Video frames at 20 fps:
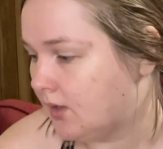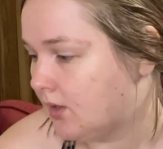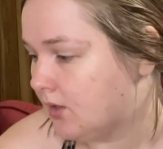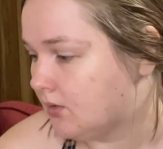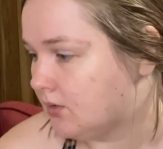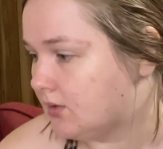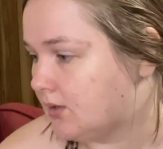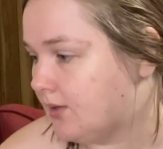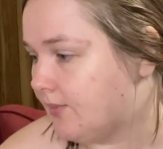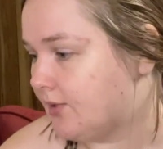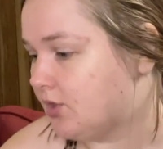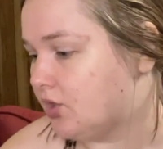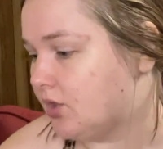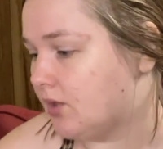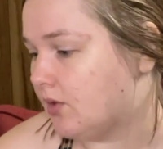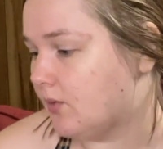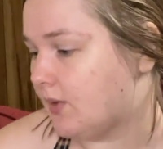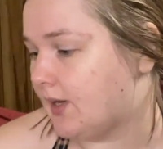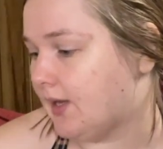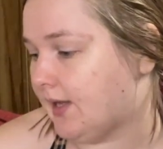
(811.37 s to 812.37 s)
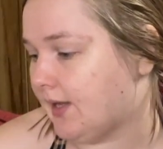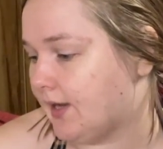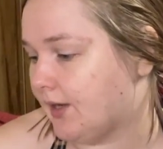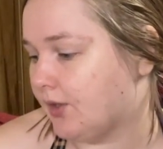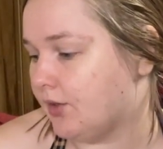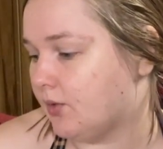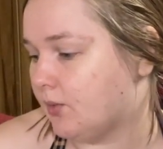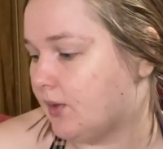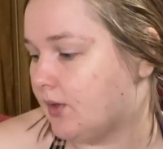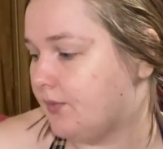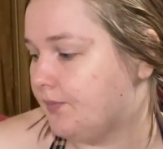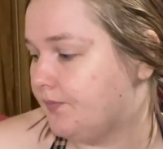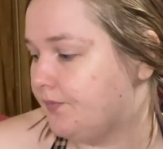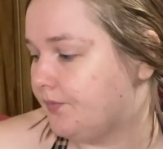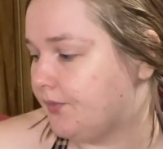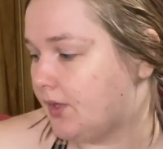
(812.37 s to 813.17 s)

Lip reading: So let me show you what I got at Goodwill.